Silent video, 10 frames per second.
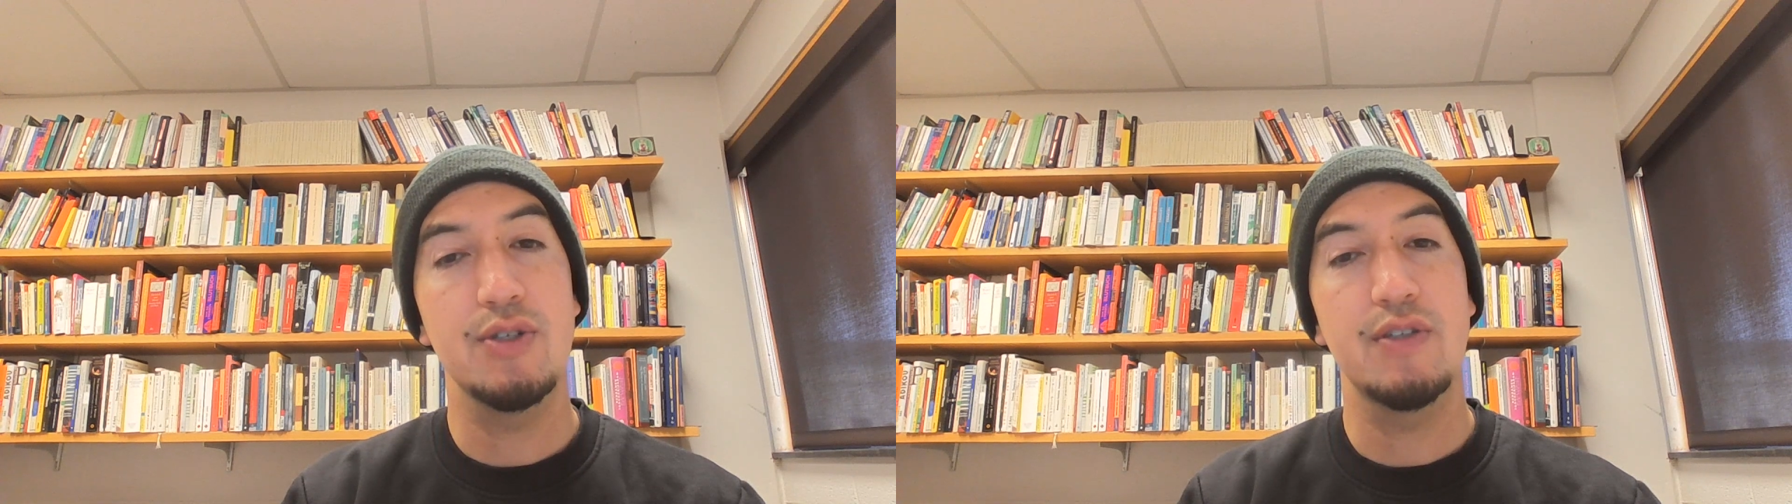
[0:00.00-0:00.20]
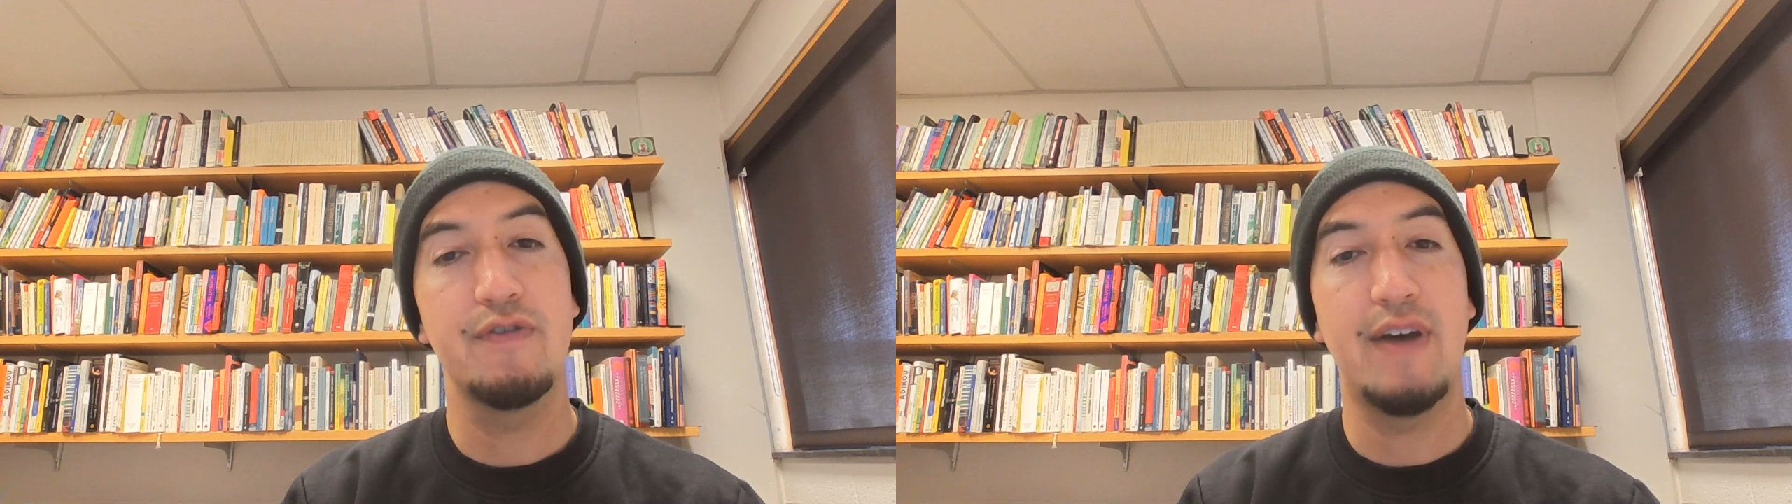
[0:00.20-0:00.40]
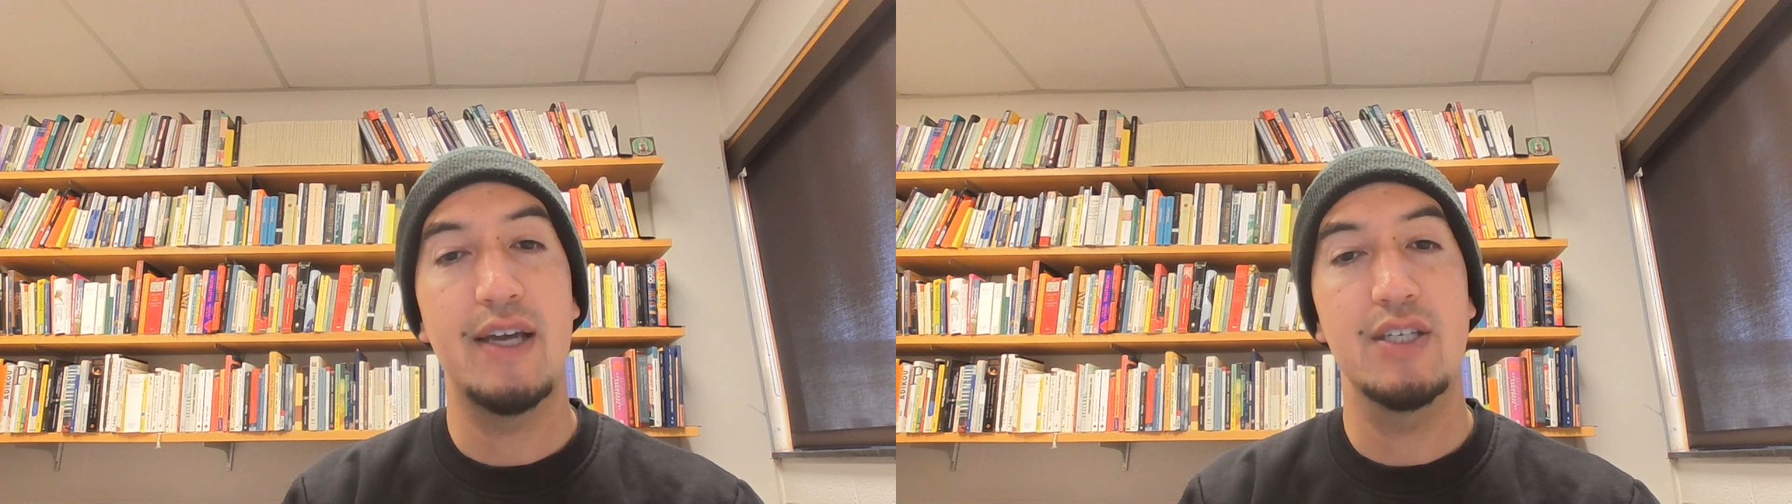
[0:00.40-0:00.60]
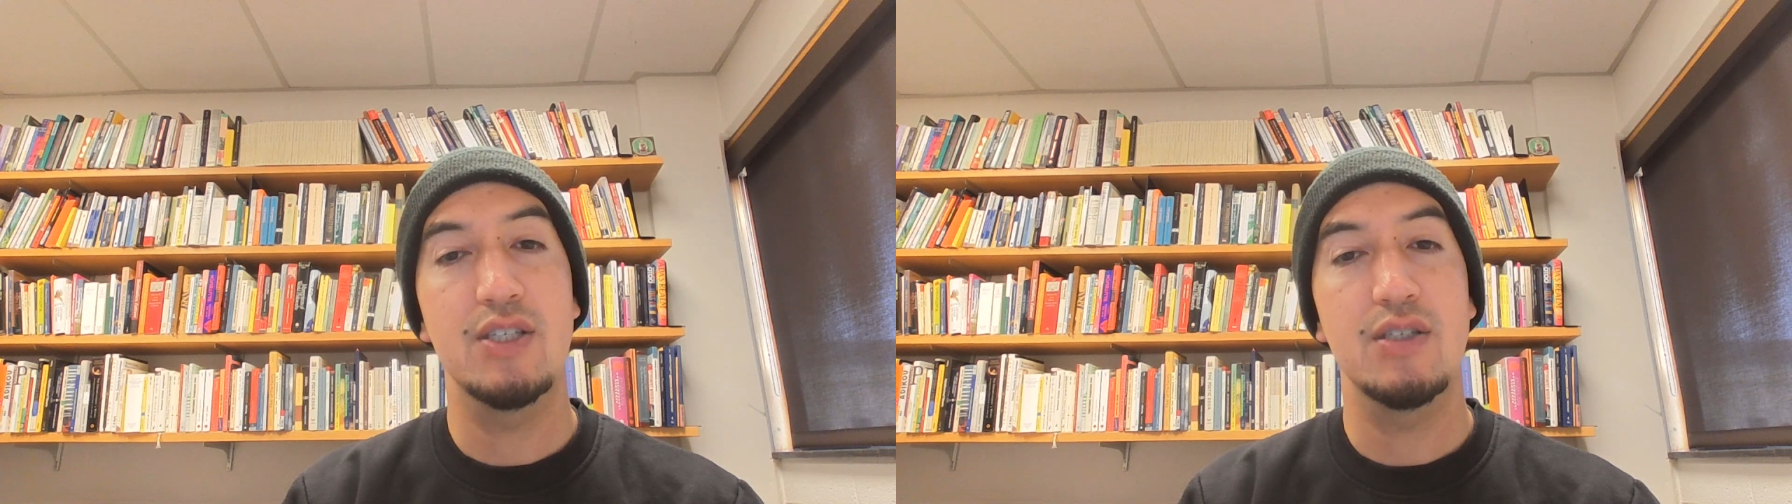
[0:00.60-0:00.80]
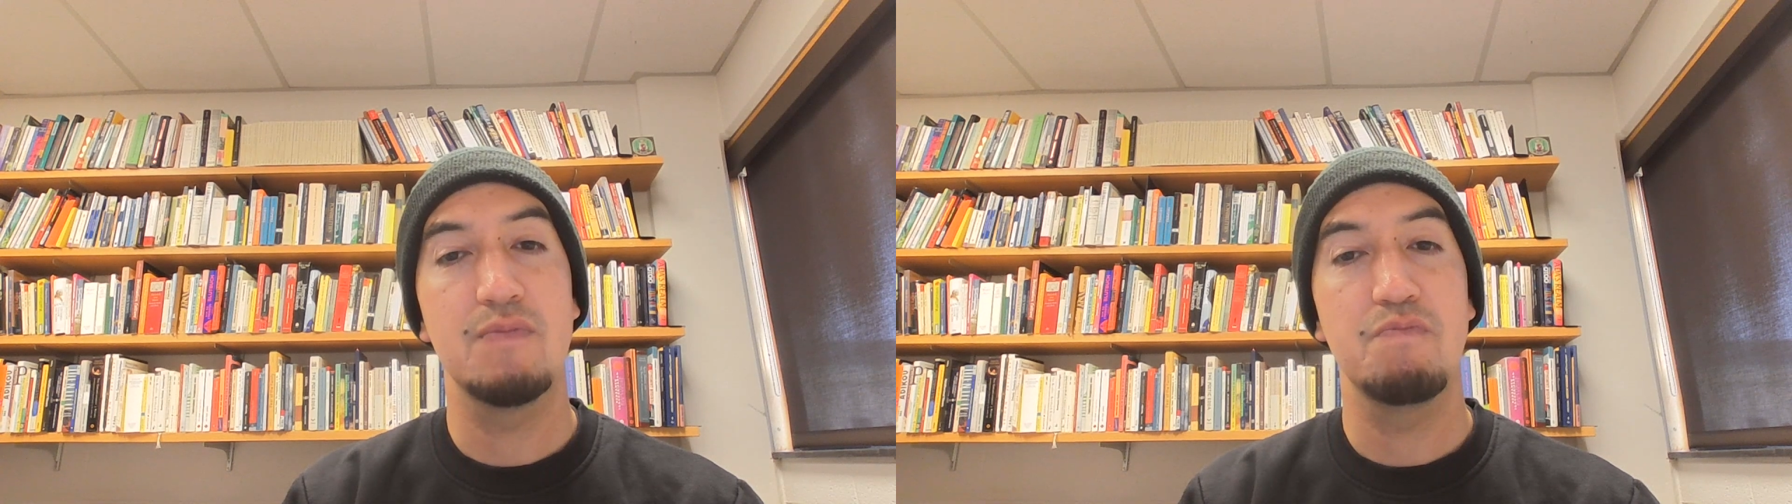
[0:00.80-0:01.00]

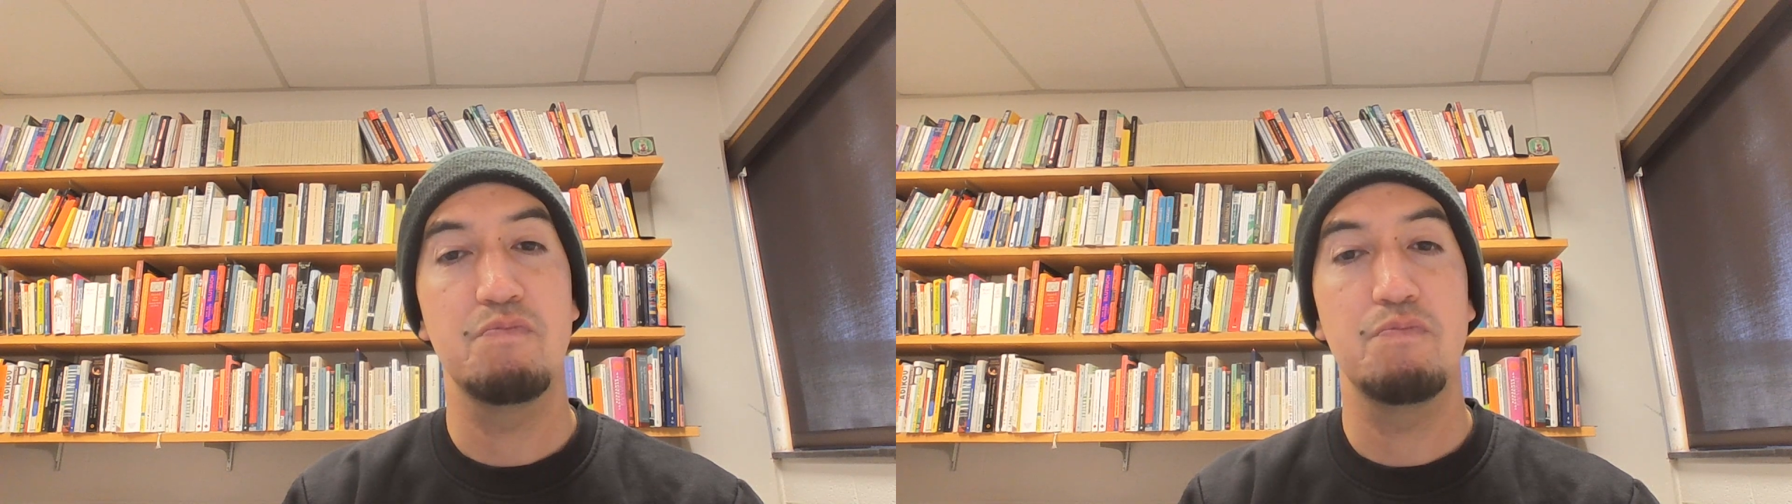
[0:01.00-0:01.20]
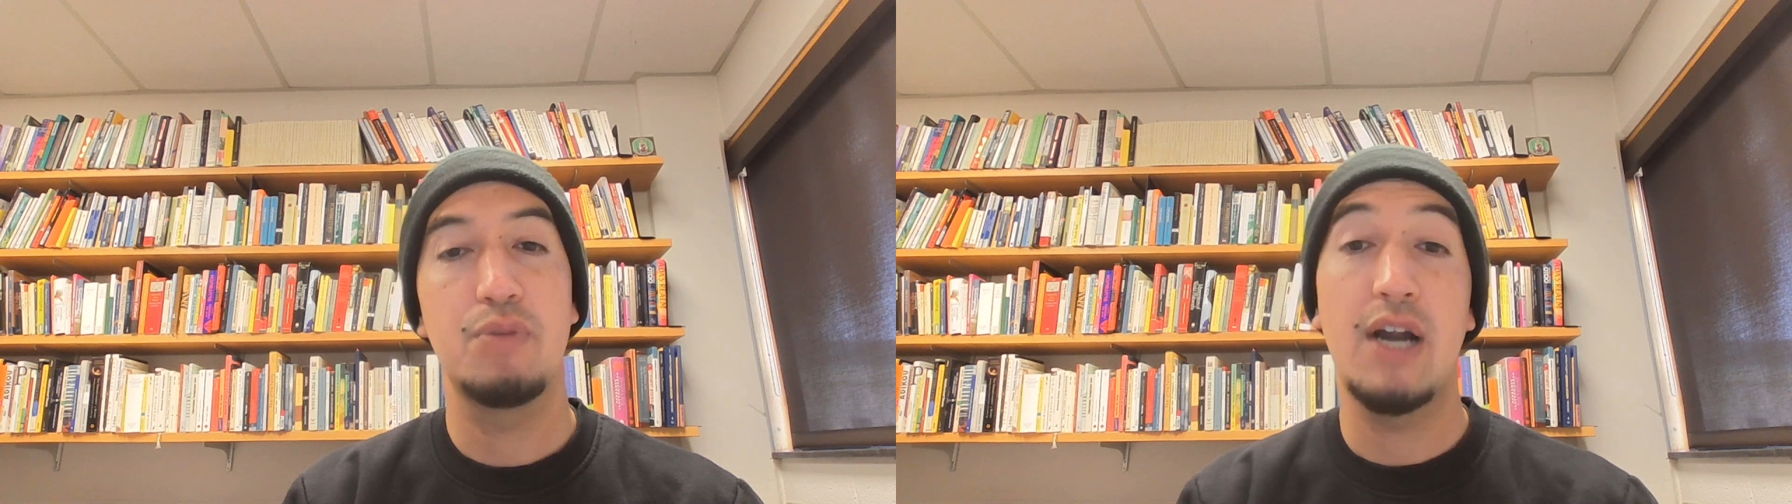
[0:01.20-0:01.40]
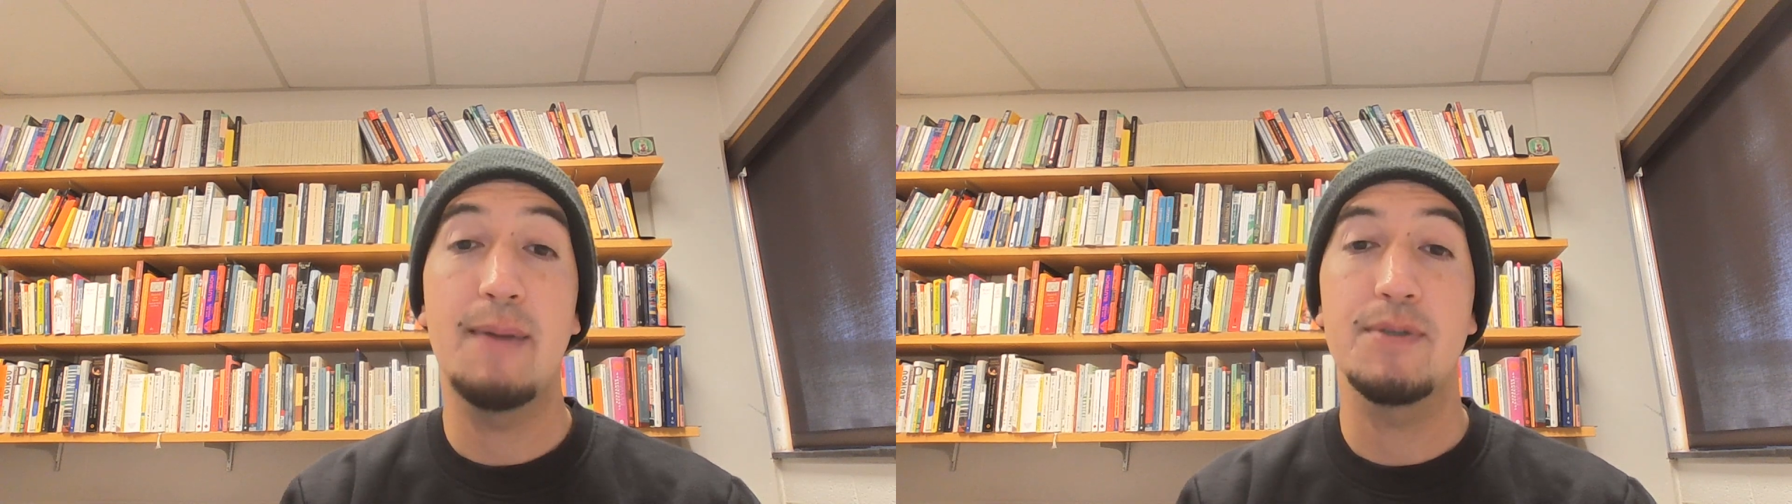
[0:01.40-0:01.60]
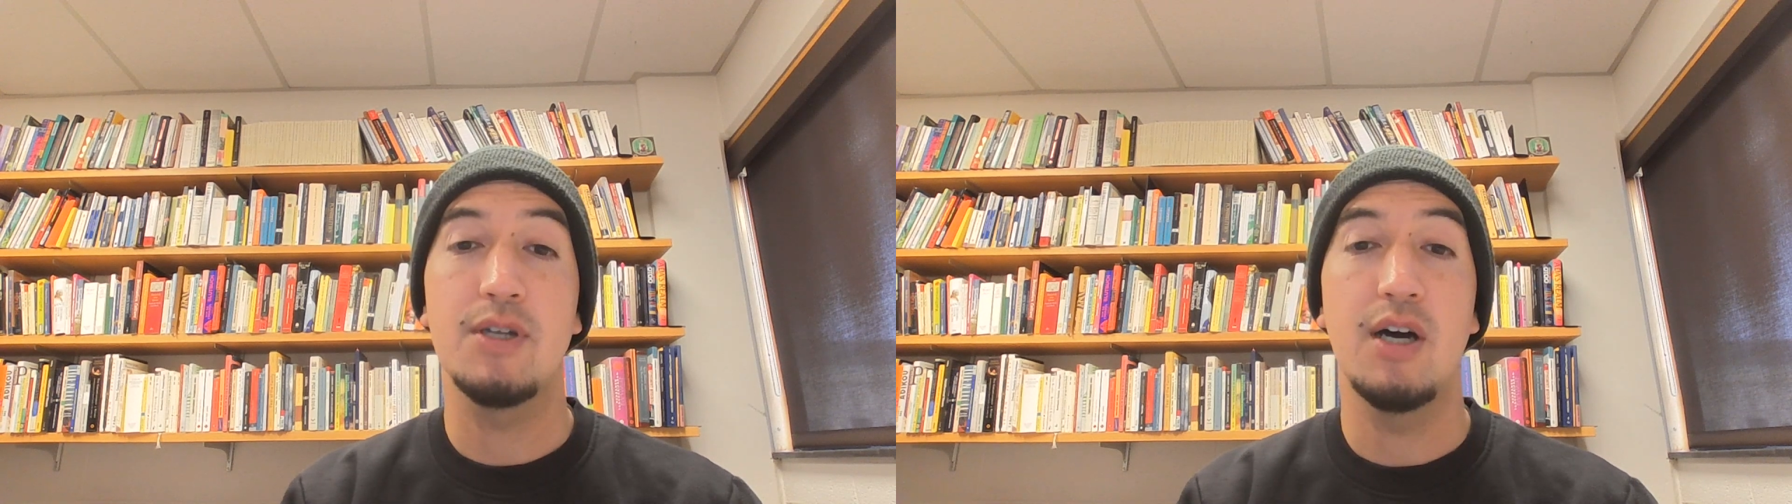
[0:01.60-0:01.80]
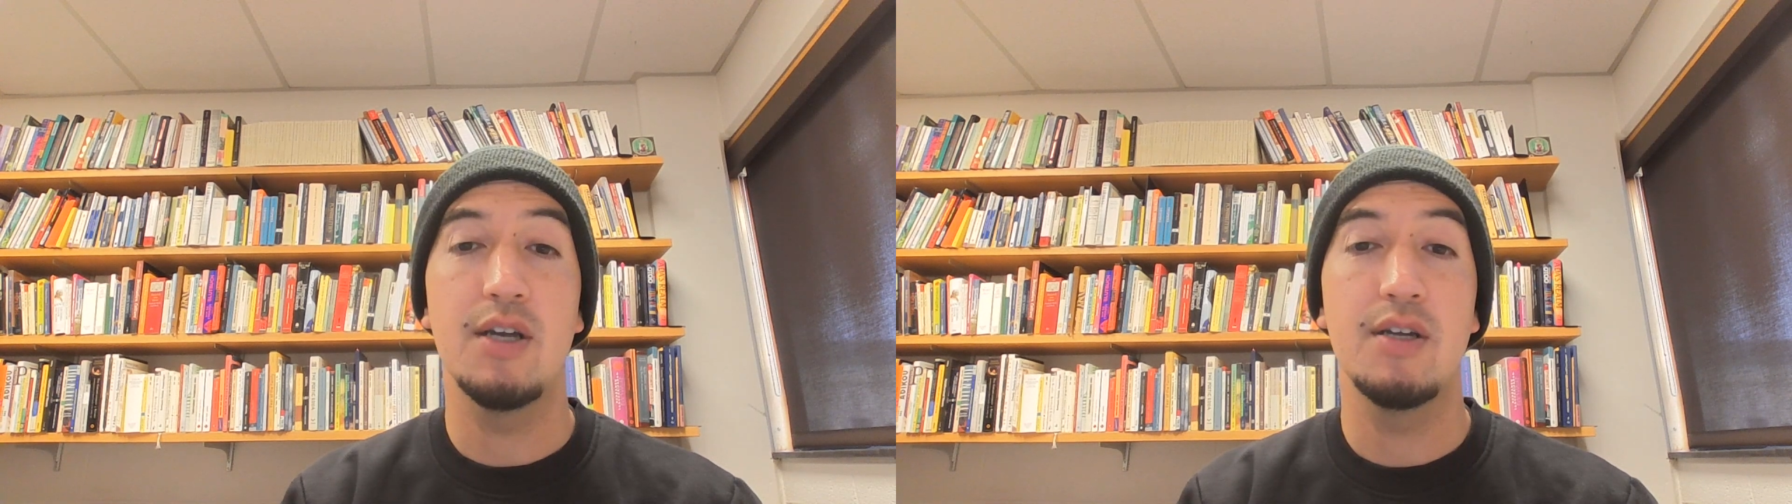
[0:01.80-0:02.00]
suffice? Perhaps
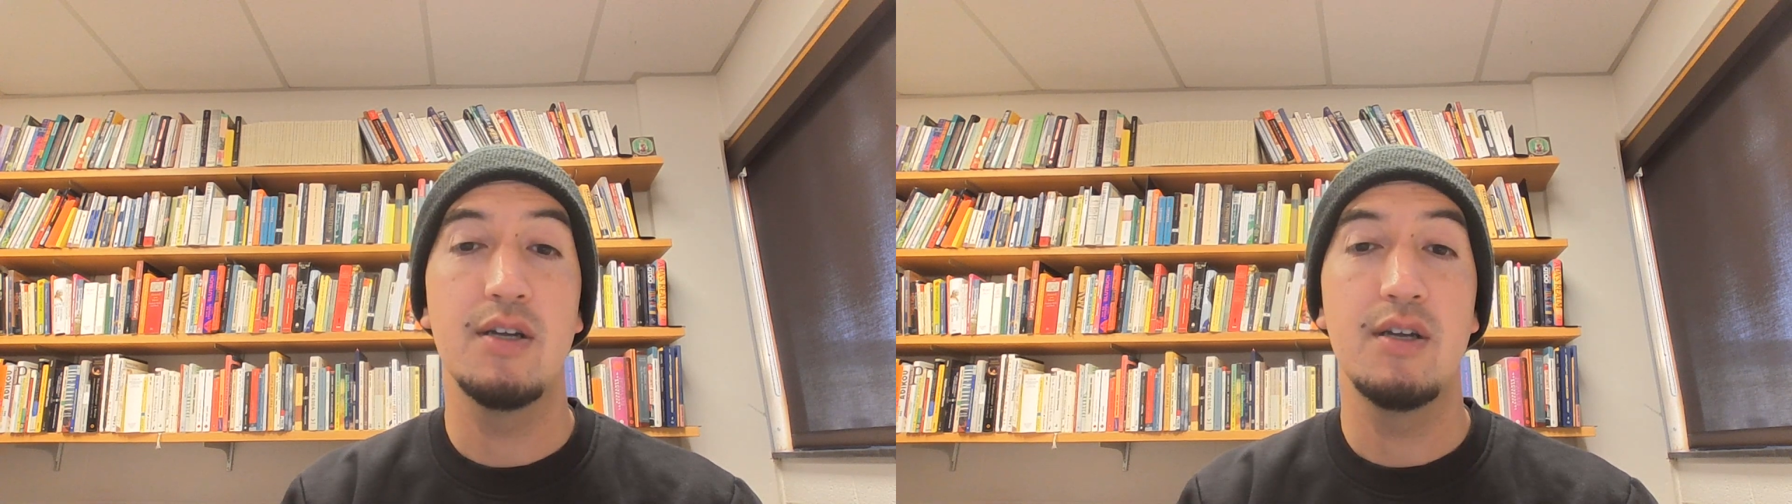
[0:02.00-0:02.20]
not.